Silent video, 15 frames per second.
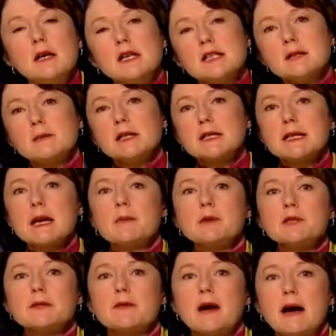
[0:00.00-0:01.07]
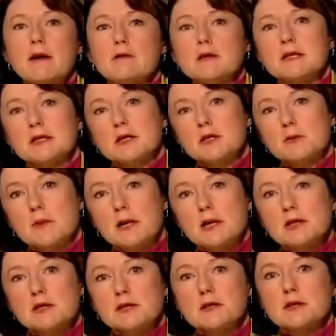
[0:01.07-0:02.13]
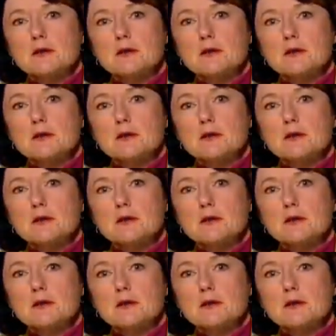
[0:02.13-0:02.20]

Some examples of high-risk situations